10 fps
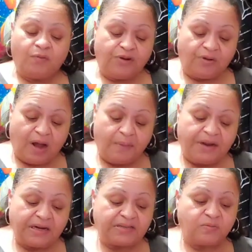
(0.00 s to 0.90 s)
When you
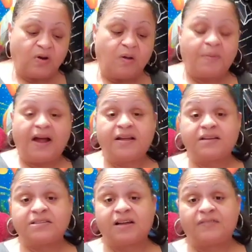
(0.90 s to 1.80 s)
come in this world by
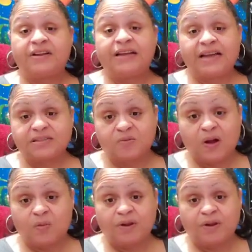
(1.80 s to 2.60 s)
yourself, and guess what?